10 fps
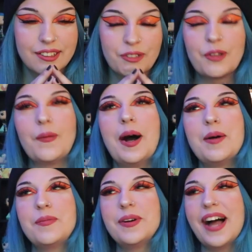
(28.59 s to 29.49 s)
grew
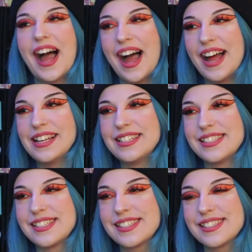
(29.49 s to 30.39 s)
up
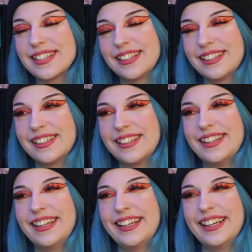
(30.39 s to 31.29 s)
as
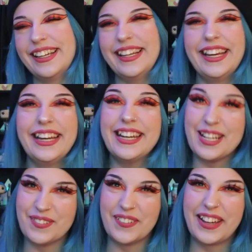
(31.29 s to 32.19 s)
an
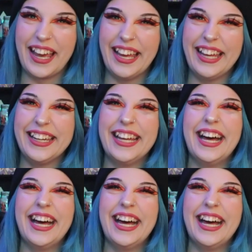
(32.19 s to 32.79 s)
emo kid.